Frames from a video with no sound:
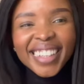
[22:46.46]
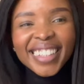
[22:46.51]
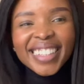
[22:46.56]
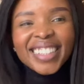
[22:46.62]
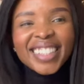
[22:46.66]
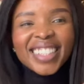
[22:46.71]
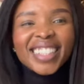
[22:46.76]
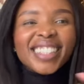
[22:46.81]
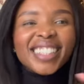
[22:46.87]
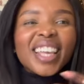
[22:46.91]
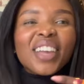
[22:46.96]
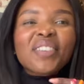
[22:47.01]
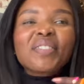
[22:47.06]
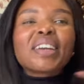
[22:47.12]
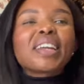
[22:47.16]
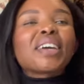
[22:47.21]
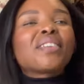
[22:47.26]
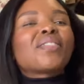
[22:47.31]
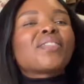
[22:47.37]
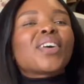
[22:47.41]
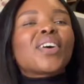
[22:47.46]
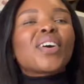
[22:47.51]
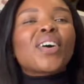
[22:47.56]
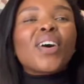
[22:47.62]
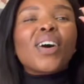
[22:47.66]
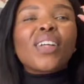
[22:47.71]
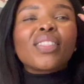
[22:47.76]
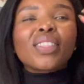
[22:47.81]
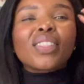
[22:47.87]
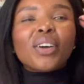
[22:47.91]
just say whatever
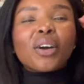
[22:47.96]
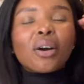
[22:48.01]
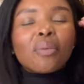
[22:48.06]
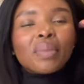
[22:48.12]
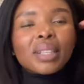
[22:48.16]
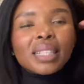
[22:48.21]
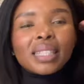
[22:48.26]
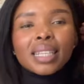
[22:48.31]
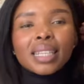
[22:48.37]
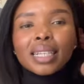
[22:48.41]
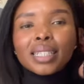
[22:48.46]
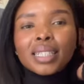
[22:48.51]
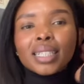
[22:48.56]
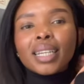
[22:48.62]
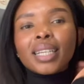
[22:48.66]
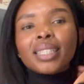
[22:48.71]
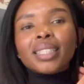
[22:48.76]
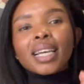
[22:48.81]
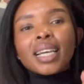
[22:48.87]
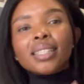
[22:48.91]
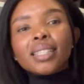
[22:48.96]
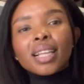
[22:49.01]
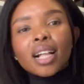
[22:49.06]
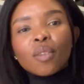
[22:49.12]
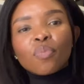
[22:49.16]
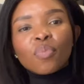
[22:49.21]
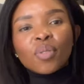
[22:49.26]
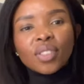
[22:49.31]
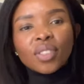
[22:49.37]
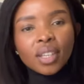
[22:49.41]
on the comment section. It does
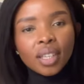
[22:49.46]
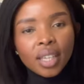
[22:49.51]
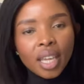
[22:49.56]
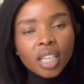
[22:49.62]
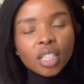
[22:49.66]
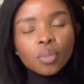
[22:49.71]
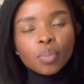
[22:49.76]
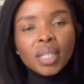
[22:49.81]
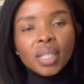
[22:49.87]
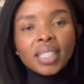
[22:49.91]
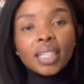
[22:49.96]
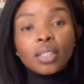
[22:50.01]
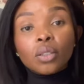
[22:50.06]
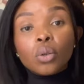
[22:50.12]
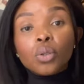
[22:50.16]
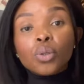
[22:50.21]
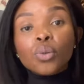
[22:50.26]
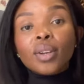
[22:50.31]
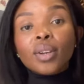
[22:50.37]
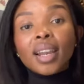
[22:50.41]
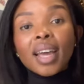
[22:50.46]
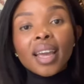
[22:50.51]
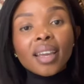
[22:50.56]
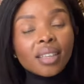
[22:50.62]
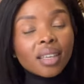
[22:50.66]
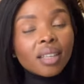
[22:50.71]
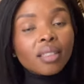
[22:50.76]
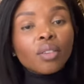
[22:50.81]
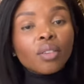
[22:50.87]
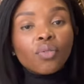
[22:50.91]
help with engagement and also
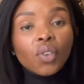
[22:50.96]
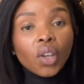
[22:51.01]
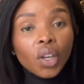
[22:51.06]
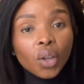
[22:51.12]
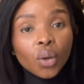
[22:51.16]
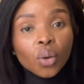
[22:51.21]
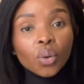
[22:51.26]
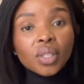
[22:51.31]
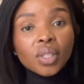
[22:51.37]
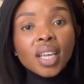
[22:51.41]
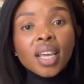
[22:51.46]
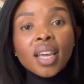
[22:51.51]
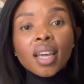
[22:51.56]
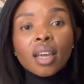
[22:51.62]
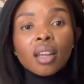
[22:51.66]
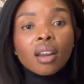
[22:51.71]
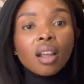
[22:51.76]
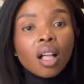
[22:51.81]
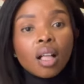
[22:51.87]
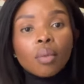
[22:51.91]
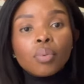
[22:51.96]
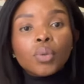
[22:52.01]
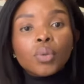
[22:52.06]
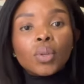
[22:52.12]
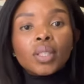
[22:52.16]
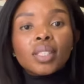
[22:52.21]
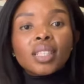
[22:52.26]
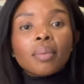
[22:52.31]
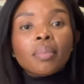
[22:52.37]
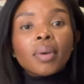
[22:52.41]
liking the videos. It helps
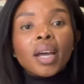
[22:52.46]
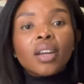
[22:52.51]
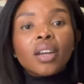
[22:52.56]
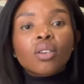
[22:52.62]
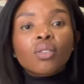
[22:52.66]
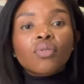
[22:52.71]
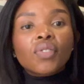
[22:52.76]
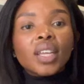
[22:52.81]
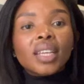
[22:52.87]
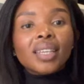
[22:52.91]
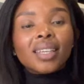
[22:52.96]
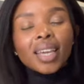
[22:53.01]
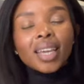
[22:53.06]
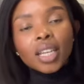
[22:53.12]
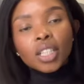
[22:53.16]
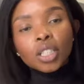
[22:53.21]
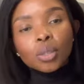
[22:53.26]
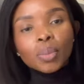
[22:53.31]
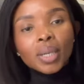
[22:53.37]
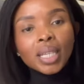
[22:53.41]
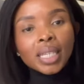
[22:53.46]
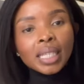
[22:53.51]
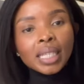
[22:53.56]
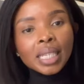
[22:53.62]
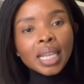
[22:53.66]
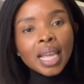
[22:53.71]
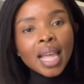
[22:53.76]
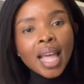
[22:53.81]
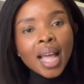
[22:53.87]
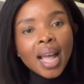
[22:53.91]
with some kind of
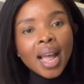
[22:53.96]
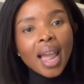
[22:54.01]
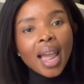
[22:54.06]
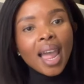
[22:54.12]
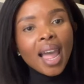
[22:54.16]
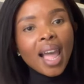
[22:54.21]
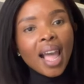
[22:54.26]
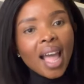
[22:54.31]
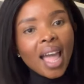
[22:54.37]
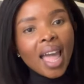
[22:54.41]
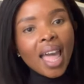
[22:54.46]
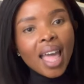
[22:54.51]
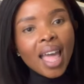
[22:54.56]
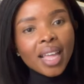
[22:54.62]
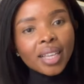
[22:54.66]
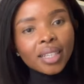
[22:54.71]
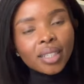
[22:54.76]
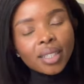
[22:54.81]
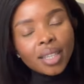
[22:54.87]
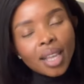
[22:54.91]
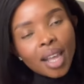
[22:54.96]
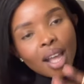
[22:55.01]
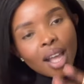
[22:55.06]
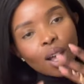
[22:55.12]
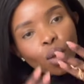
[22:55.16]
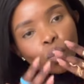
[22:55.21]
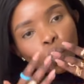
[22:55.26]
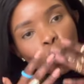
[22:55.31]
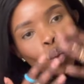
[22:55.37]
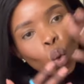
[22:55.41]
engagement. And
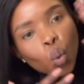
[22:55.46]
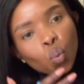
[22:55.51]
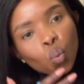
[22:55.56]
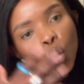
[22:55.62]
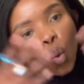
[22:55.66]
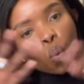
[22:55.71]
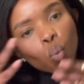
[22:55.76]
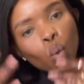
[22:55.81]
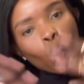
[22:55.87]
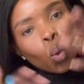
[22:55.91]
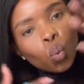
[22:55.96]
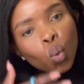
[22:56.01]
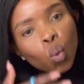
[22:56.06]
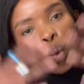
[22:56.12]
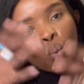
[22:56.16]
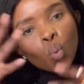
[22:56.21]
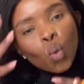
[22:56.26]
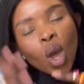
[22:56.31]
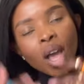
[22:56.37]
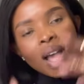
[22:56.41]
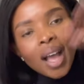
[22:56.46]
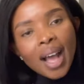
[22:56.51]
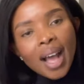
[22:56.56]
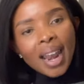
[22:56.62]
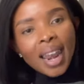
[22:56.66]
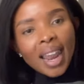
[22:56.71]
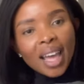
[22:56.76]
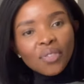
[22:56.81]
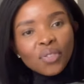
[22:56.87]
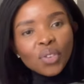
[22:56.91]
I
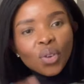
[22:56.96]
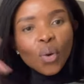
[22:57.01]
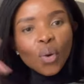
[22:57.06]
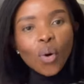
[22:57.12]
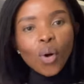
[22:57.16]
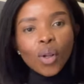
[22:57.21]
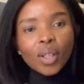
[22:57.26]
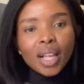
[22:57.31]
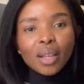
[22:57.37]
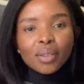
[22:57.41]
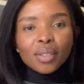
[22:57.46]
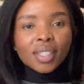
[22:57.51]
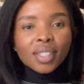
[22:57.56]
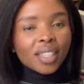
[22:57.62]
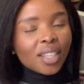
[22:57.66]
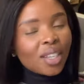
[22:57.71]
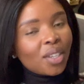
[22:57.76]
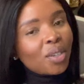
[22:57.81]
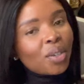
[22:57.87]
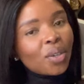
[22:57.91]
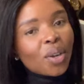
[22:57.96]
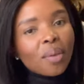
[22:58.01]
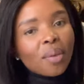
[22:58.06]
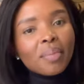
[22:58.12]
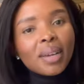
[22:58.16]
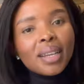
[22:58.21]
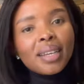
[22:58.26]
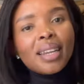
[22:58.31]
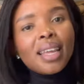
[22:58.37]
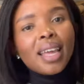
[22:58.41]
love you all. I'll see you on
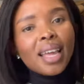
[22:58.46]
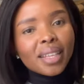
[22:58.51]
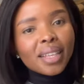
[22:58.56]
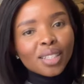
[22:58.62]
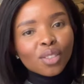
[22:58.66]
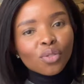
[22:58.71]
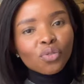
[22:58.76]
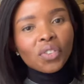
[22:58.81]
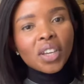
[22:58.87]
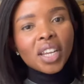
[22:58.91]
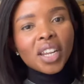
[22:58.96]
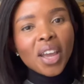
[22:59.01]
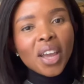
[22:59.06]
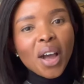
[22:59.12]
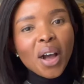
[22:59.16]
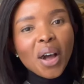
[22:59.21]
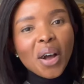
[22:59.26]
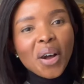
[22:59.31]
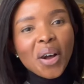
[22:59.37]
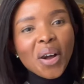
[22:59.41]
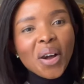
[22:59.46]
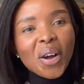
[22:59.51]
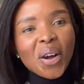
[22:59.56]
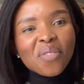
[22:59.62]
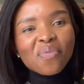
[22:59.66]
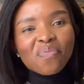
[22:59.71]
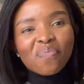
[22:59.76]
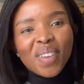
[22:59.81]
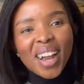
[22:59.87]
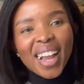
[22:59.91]
my next video.
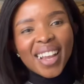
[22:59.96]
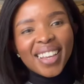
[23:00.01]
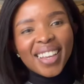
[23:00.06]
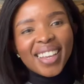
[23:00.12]
Bye.